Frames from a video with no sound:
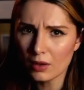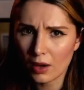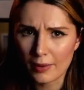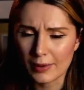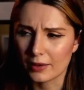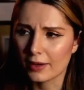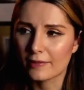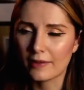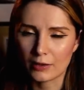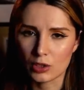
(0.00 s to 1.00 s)
I mean, this
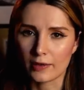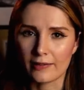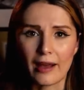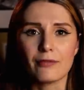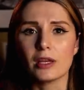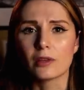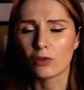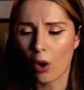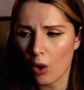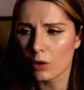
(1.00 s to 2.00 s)
section is heavy. It's
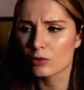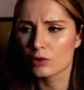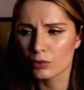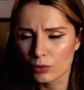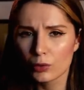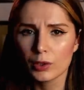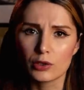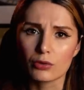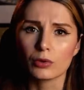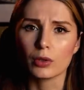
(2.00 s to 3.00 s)
all truly,
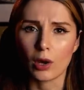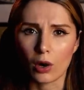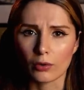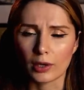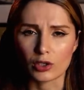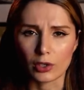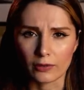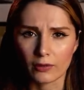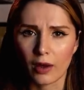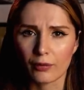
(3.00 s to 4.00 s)
truly heart-wrenching
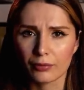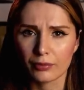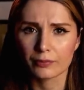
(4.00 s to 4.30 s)
stuff.